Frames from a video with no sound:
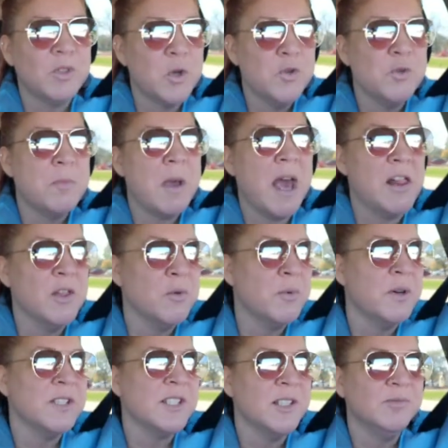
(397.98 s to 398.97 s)
whose palette
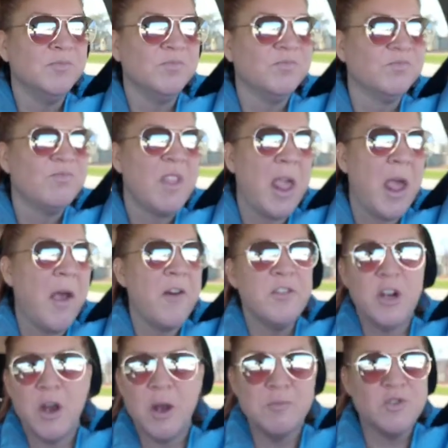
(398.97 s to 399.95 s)
was it? Oh
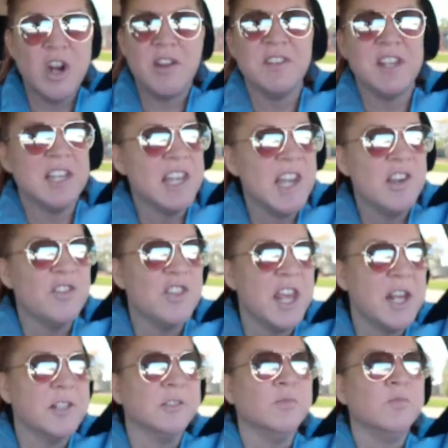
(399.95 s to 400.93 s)
no, I'm driving. I can't
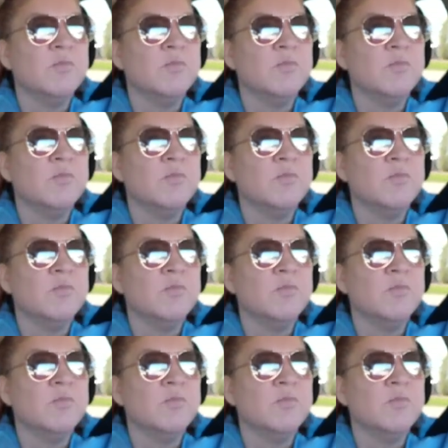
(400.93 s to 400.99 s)
think.